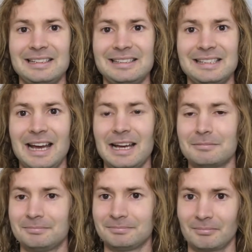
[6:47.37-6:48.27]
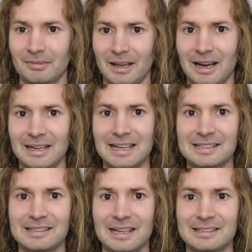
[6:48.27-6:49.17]
yeah, I
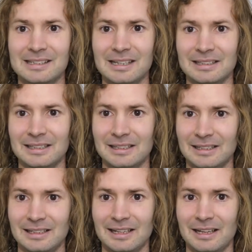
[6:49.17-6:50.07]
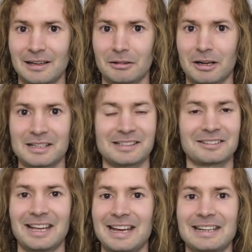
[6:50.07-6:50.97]
guess that's it. I guess
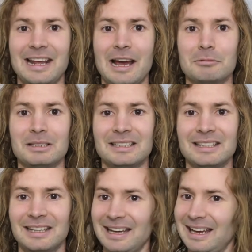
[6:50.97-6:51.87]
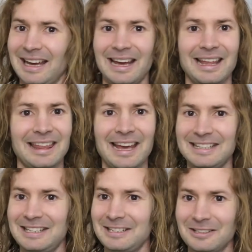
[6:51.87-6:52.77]
I'll take it out with,
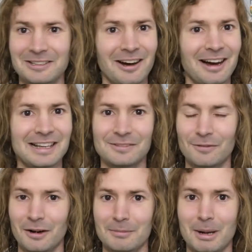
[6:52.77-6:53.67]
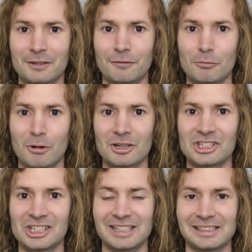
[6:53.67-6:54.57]
thank you guys very much for
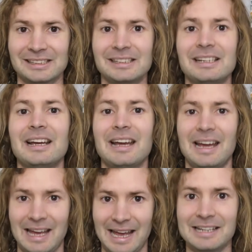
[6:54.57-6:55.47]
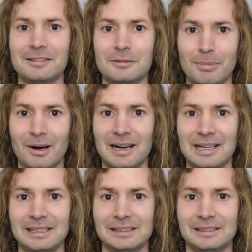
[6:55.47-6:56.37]
watching, and goodbye.